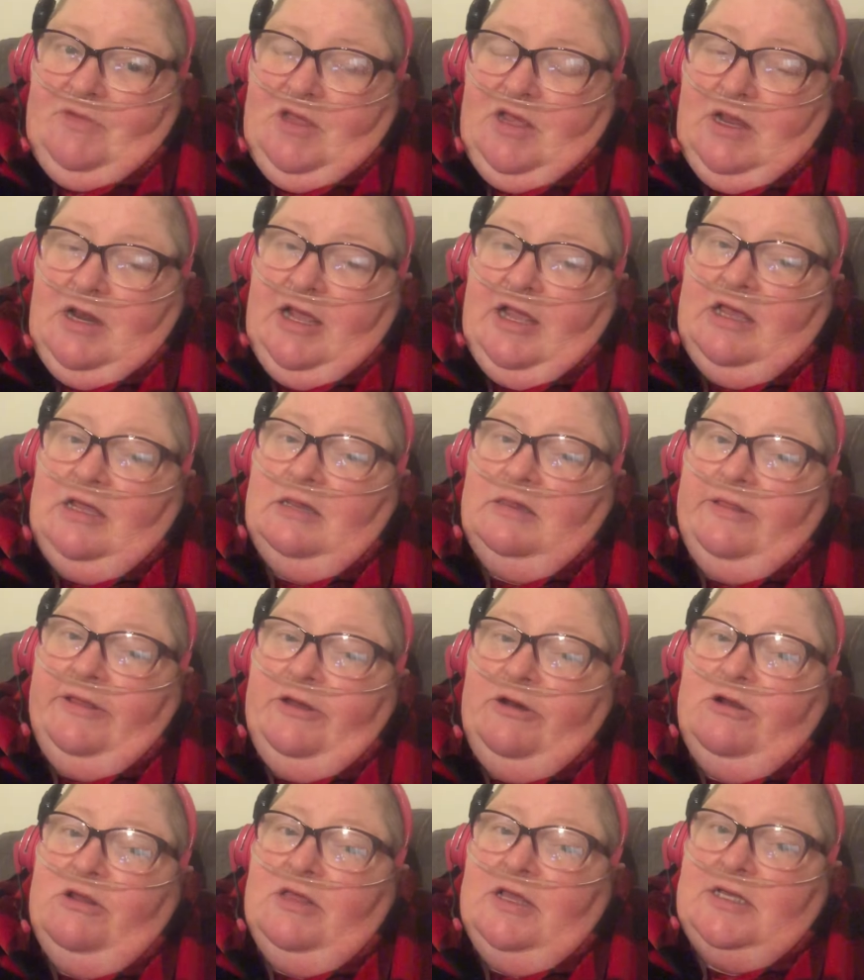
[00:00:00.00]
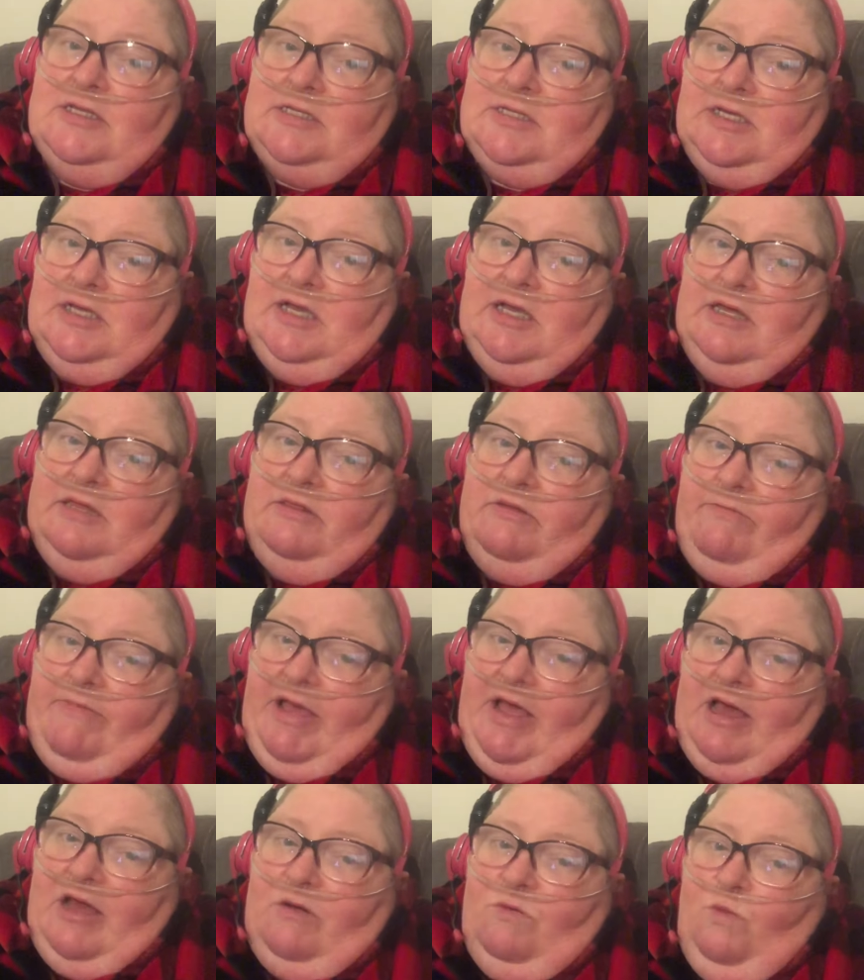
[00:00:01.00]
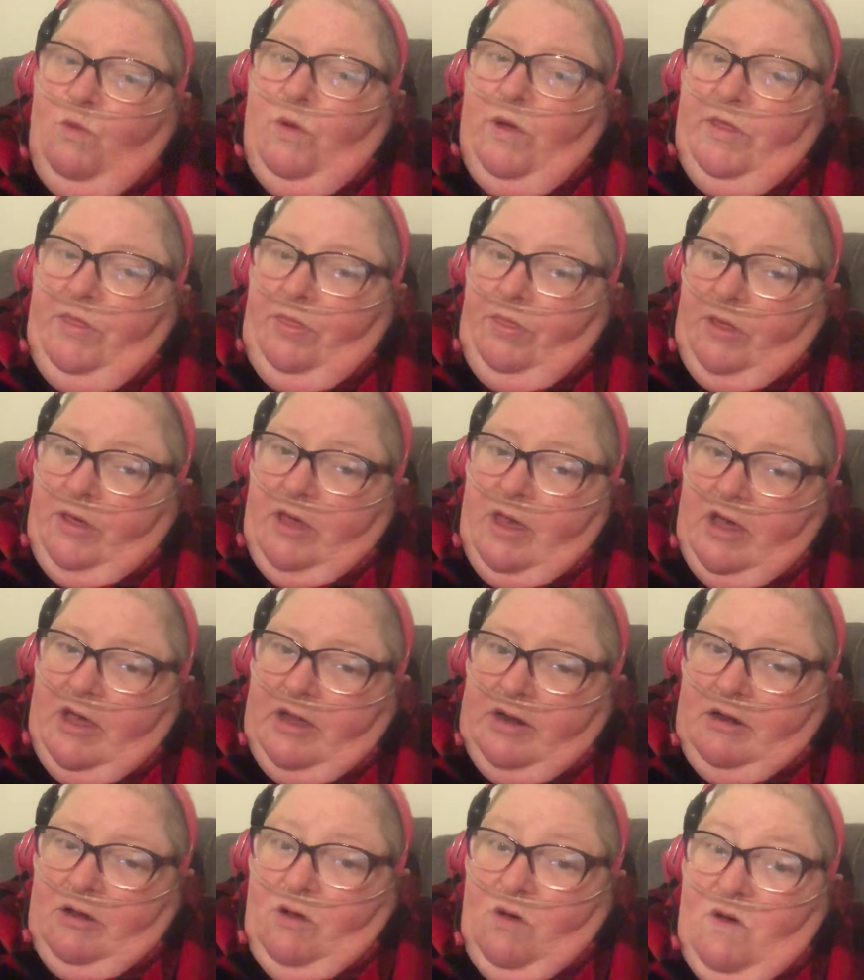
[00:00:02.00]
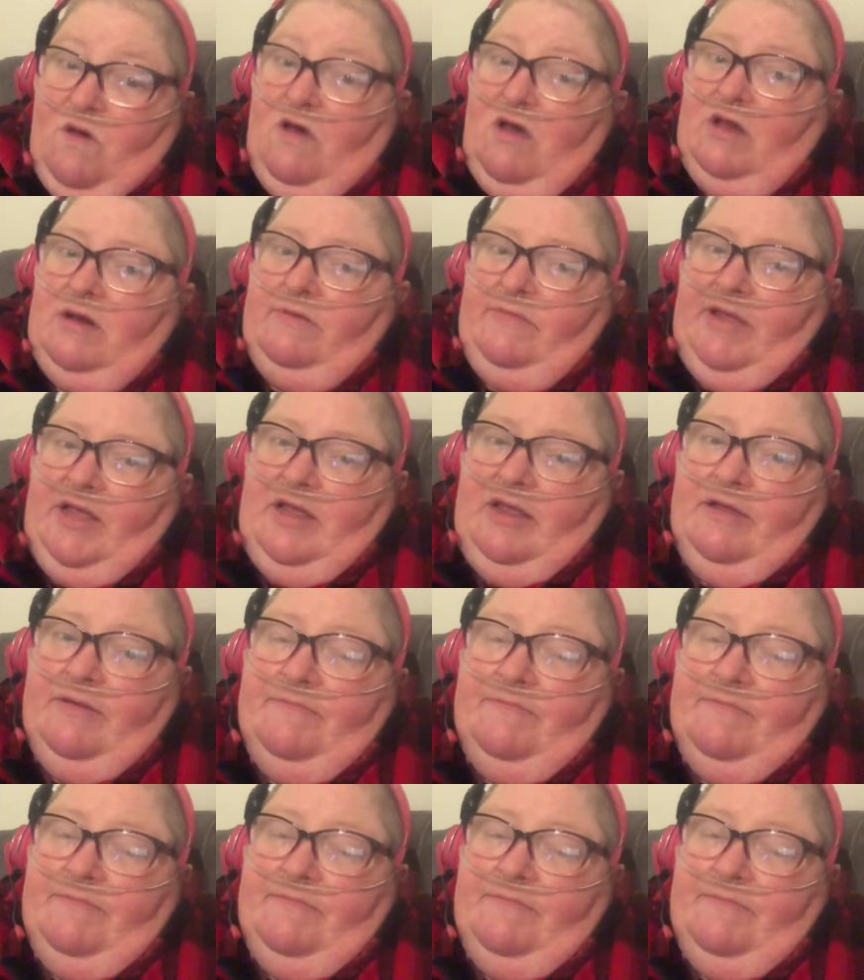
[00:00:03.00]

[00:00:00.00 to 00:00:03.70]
And I could literally see the man with the gun on me.